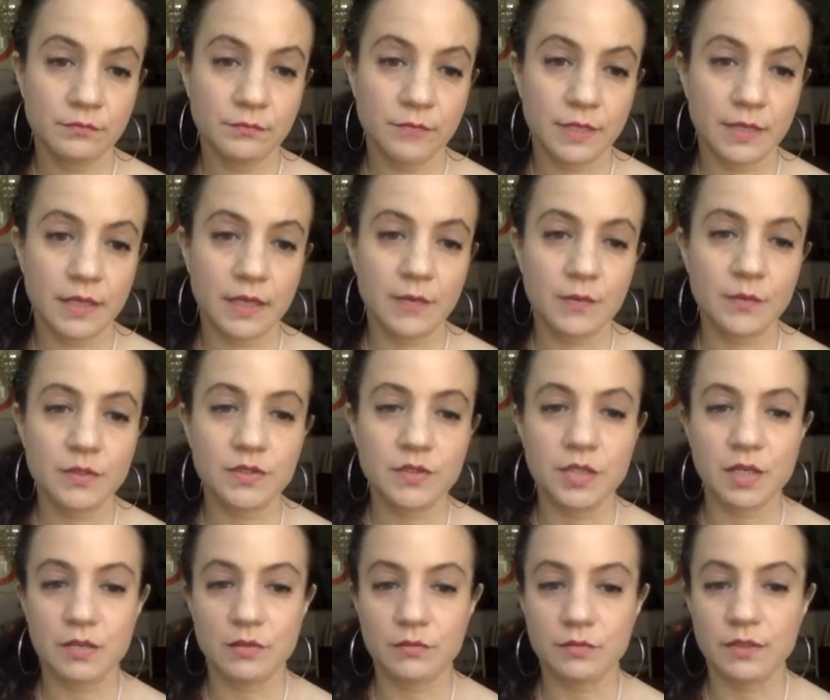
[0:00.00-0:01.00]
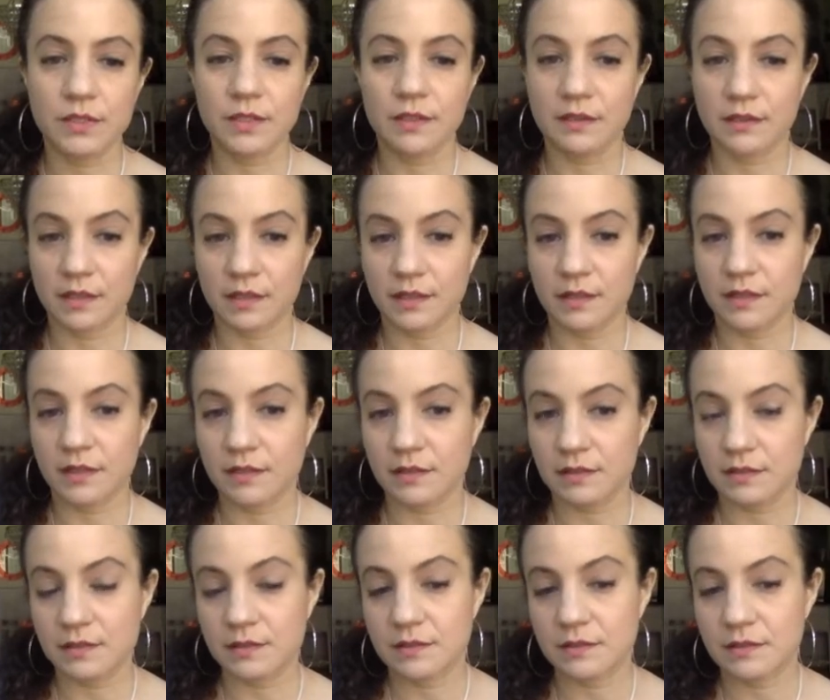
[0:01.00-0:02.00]
And I would generally think that
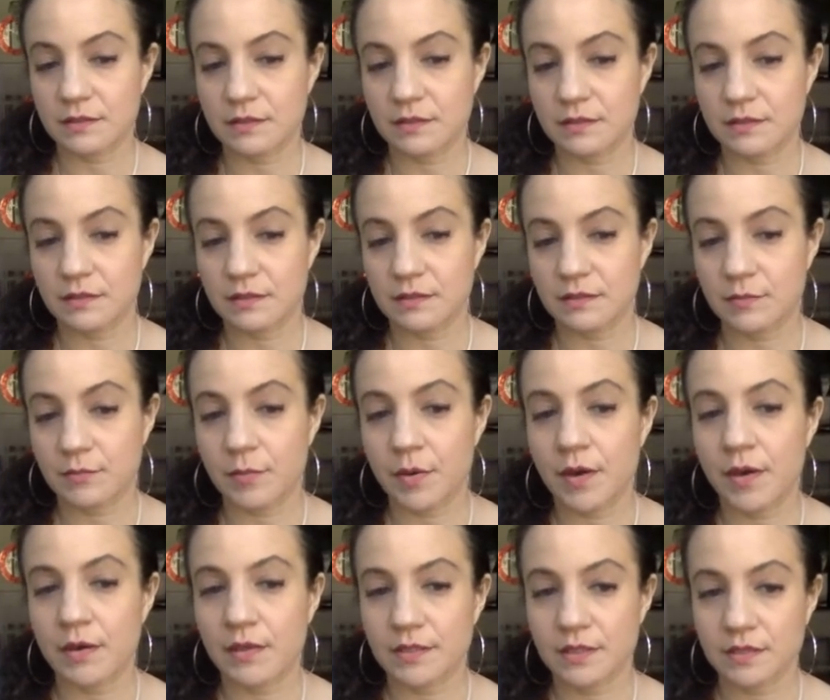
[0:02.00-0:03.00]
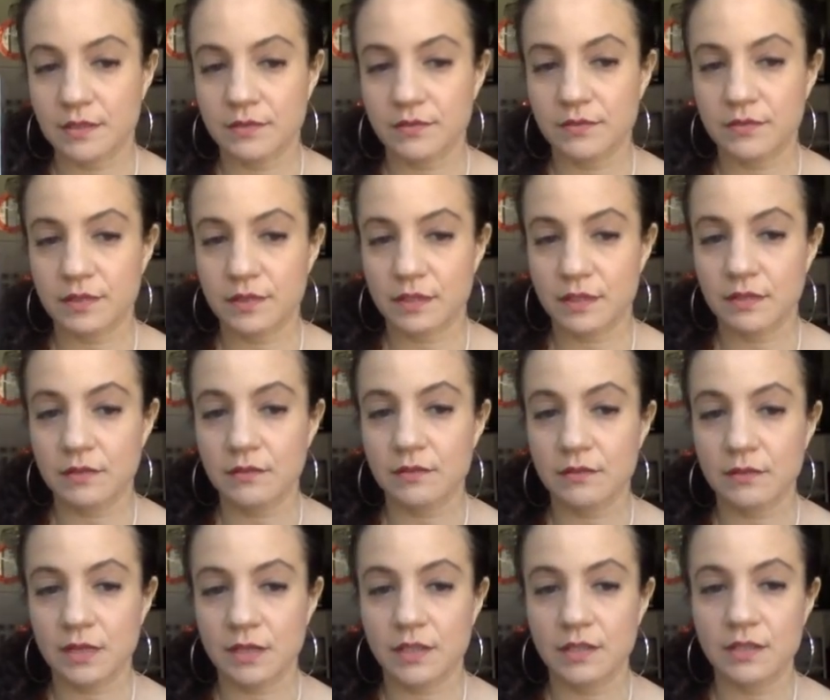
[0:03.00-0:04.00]
this is a positive thing.
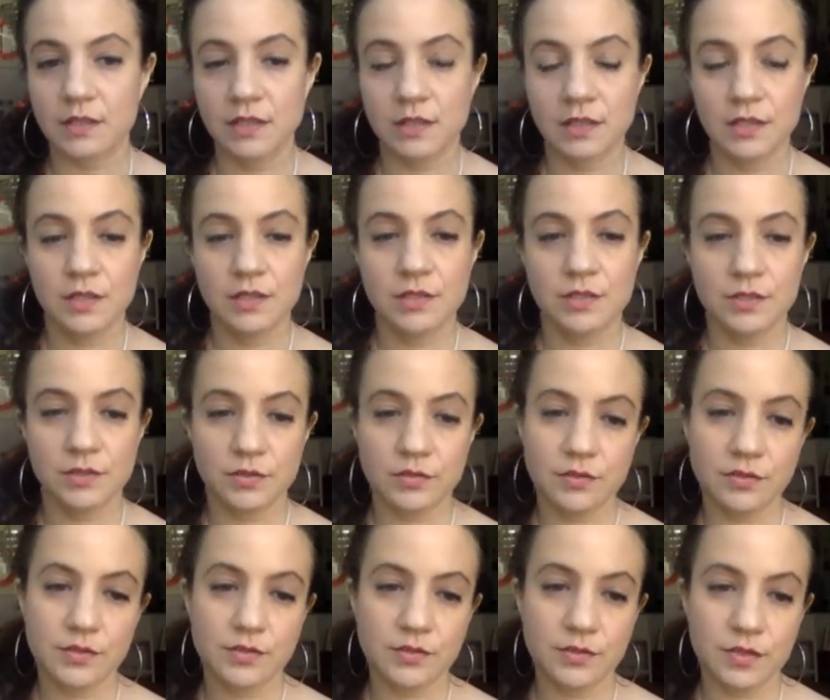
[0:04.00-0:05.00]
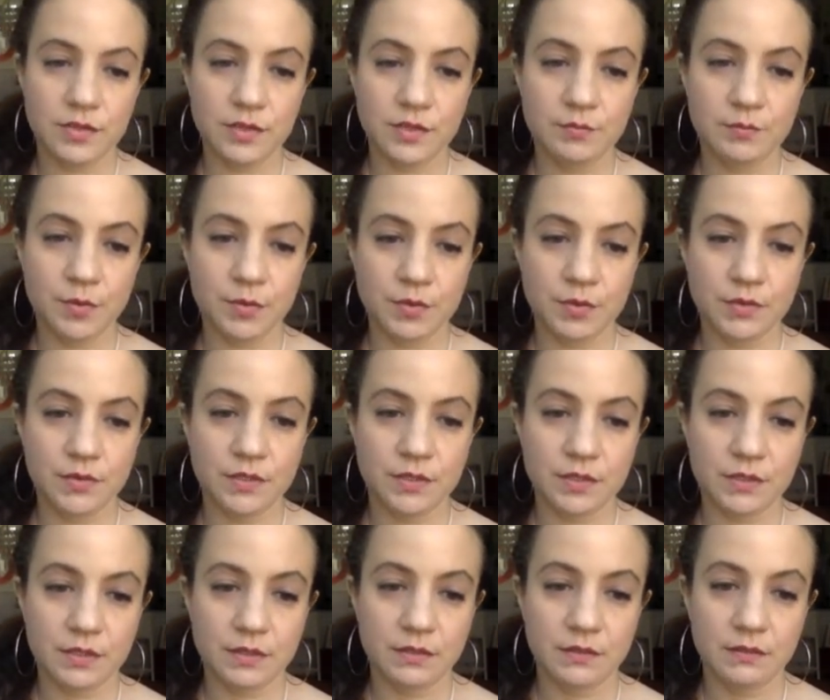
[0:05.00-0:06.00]
Okay, so there's this
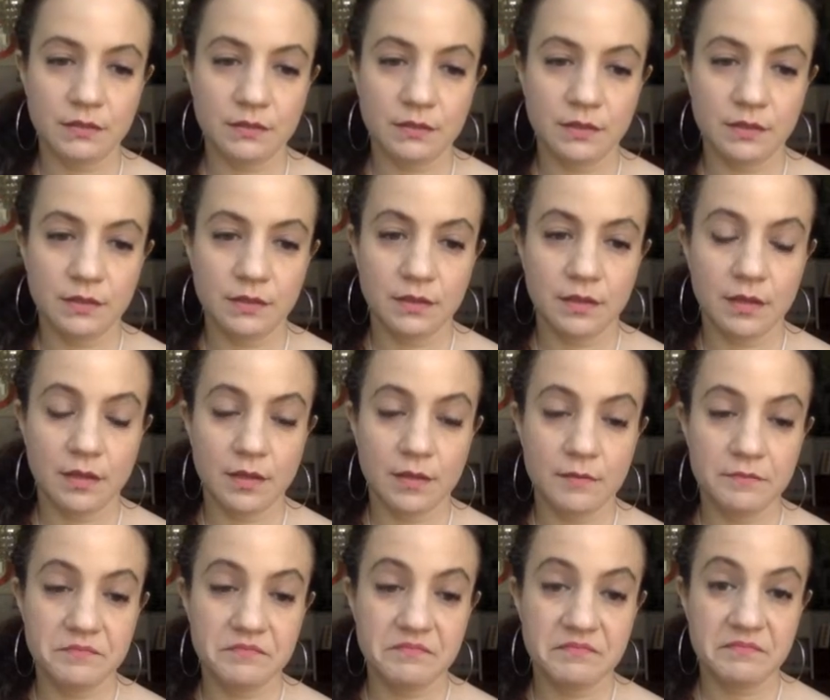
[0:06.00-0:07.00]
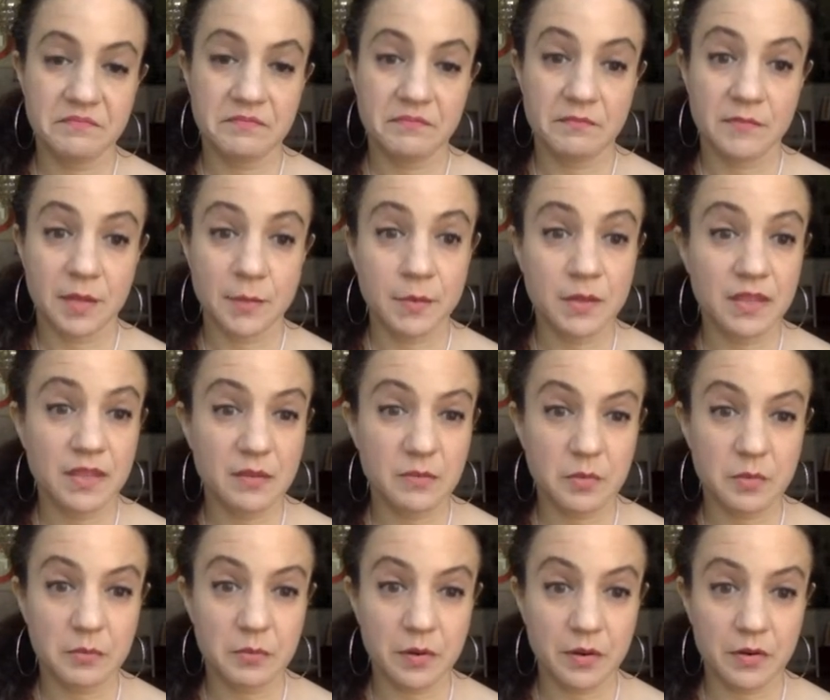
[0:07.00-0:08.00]
person. Maybe they've
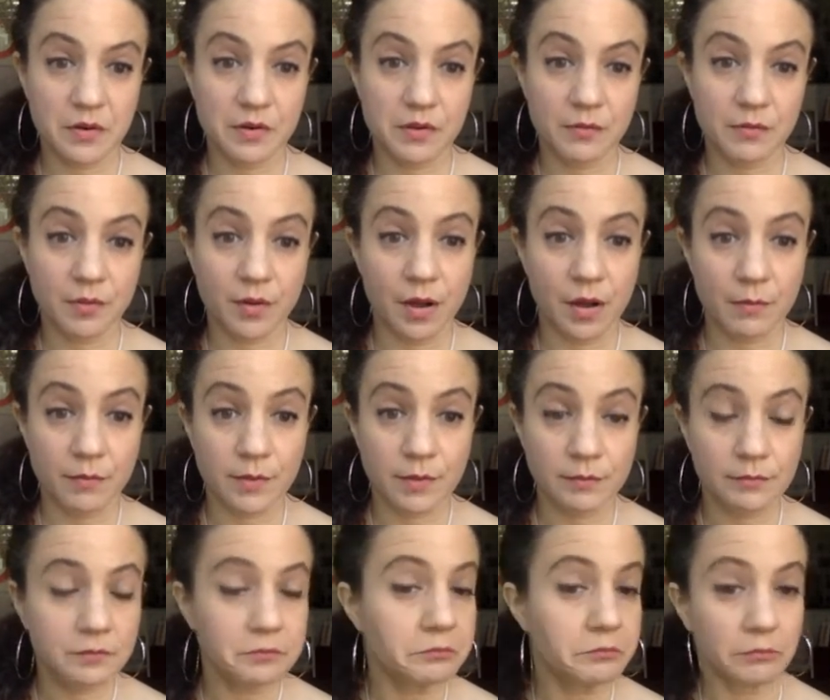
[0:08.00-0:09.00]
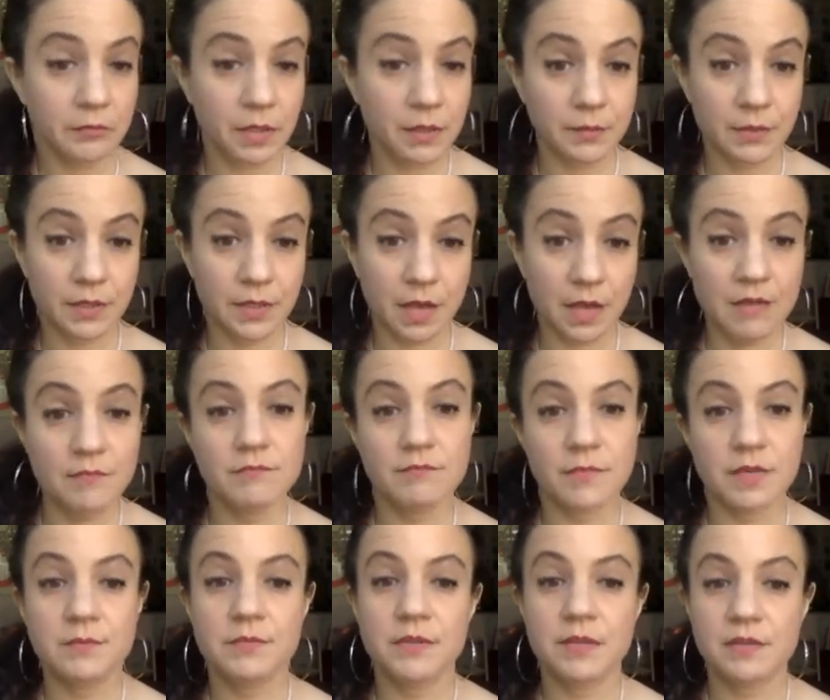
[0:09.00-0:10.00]
been part of the problem, maybe not.
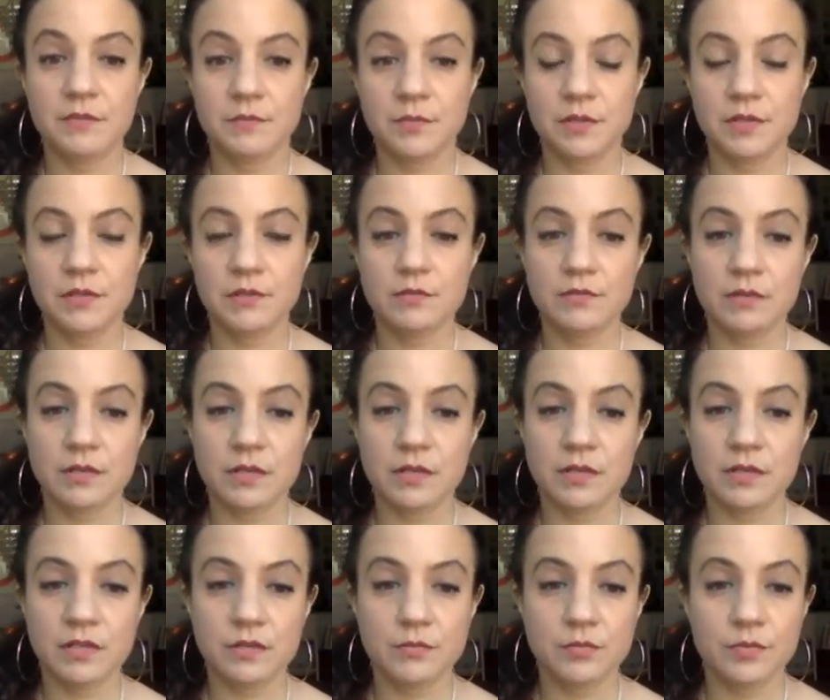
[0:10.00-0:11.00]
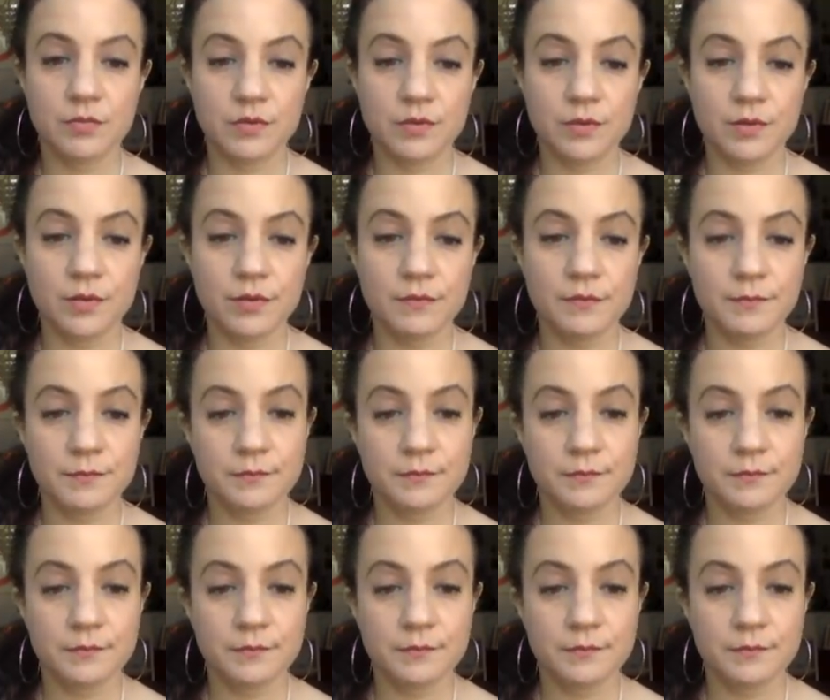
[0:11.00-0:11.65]
Maybe they've been your greatest supporter.